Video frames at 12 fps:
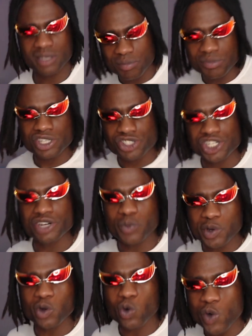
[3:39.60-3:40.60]
me cheat
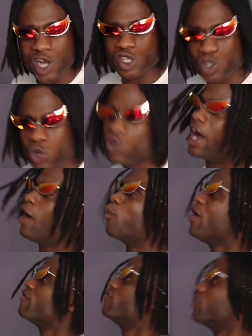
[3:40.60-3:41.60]
real quick too.
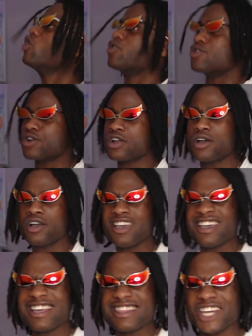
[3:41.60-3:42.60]
However,
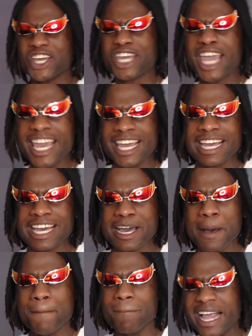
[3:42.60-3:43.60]
the king
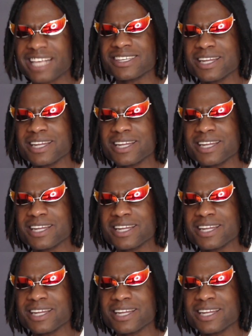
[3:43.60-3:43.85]
makes an